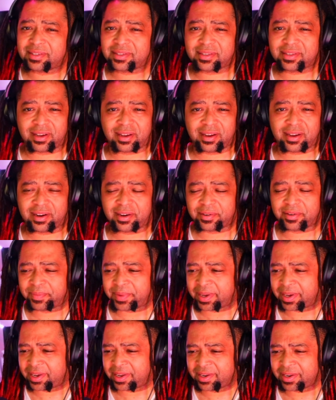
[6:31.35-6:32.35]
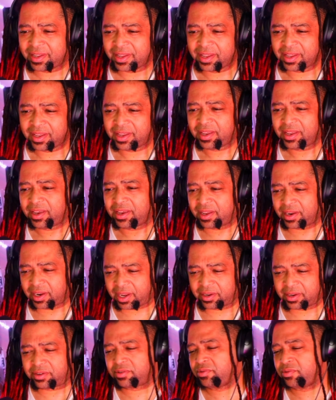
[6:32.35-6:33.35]
It's hard, man. And I
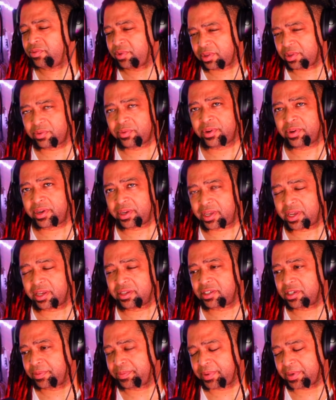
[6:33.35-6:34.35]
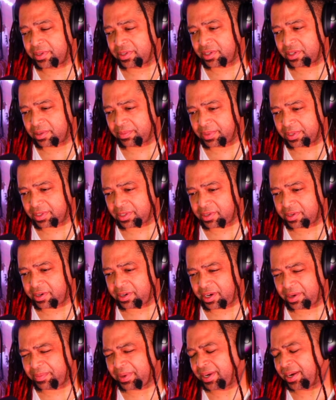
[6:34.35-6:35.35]
do really want to catch up on Demon Slayer.
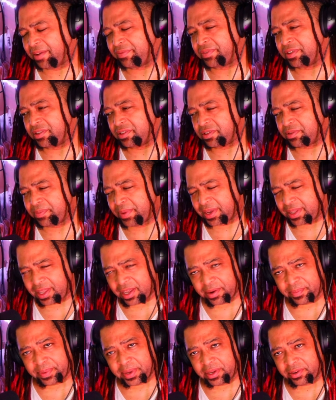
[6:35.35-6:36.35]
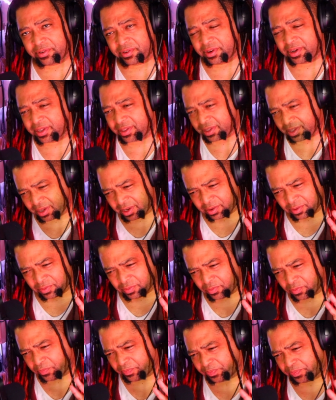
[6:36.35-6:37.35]
I might have to just make that a Patreon thing and
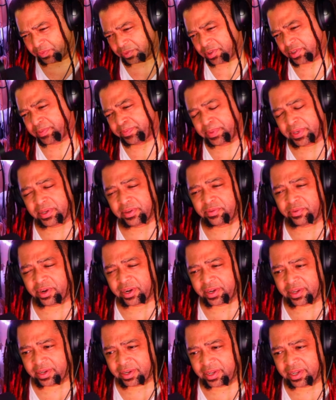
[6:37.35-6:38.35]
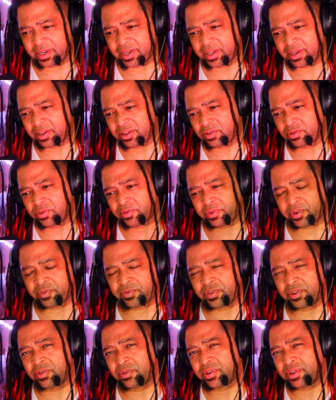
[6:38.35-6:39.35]
speed run it and then do a
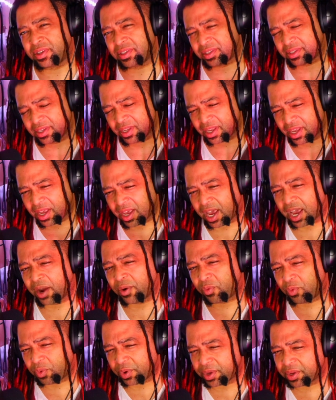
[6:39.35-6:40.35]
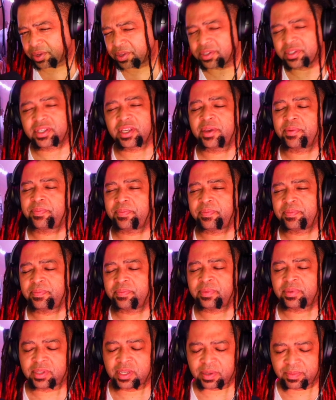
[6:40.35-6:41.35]
review because I will say
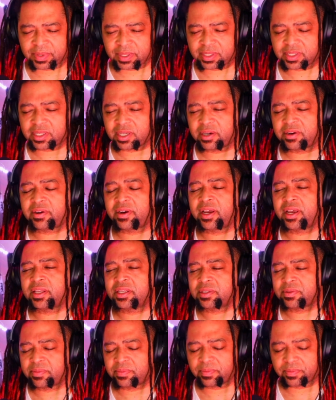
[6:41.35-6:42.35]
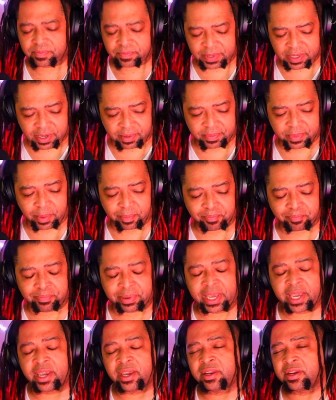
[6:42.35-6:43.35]
Demon Slayer has become the
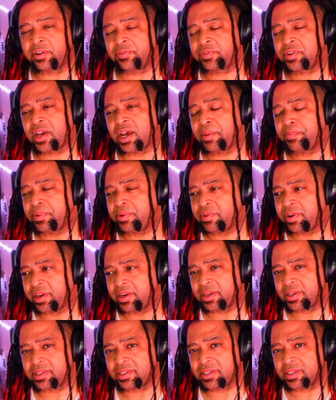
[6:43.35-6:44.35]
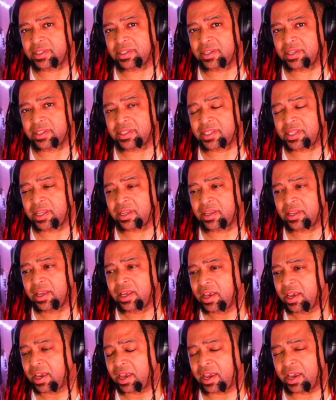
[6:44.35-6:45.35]
bane of copyright existence. That
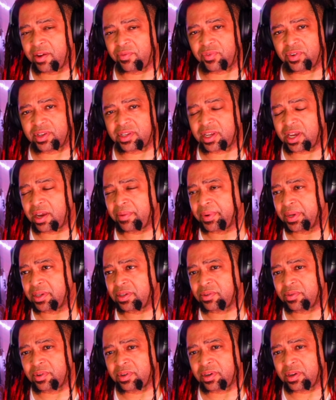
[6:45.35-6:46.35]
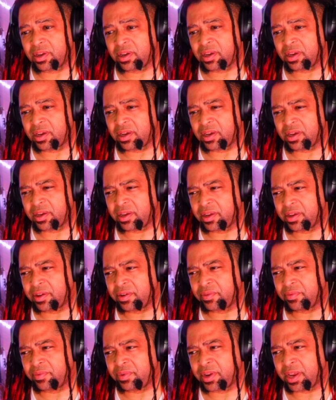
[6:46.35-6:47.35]
every time I do an, uh, a
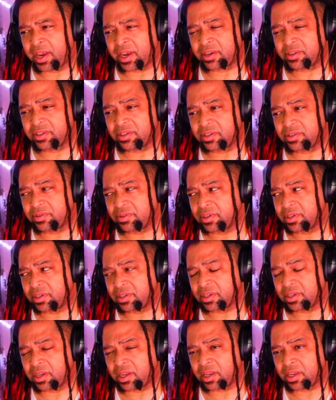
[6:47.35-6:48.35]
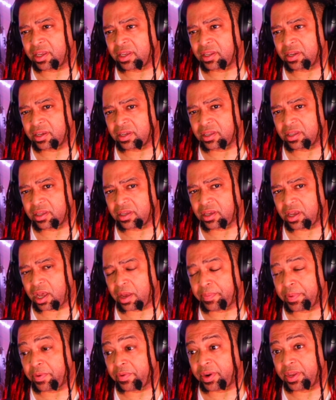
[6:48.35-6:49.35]
reaction to it, I get a
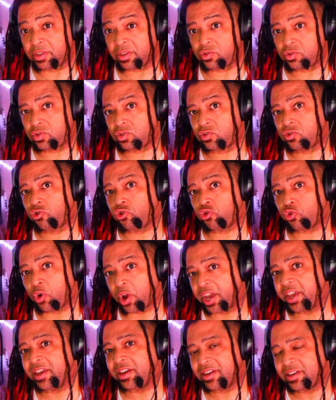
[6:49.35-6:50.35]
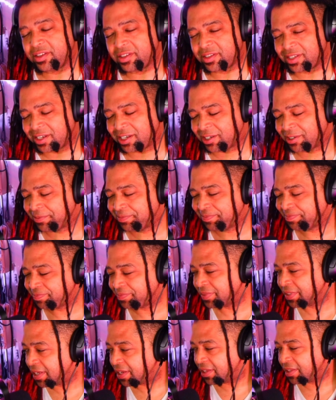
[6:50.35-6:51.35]
copyright strike. So
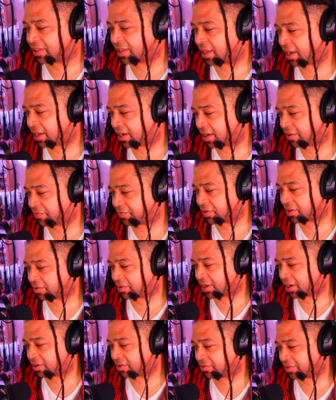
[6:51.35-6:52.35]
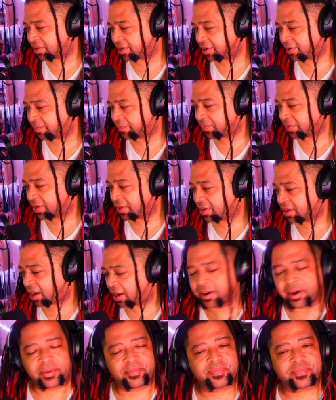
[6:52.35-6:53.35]
they ain't effing around over there. All
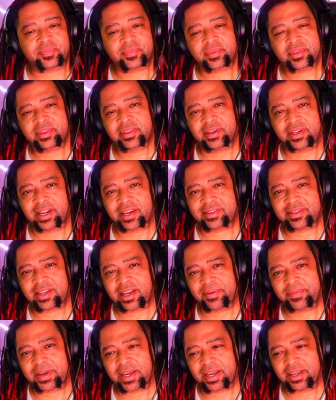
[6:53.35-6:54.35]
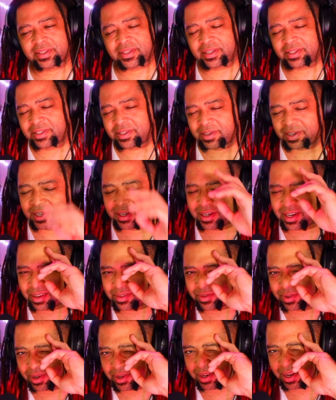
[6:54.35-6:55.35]
right, till next time, guys. I'll see you on the next
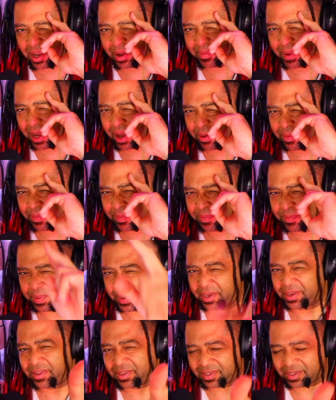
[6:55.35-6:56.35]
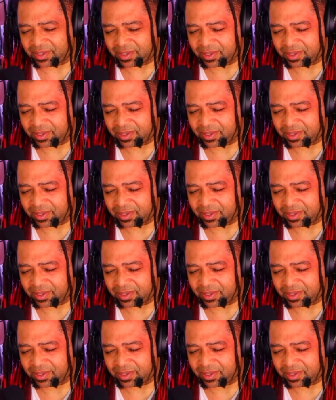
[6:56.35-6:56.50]
one. I'm out. Peace.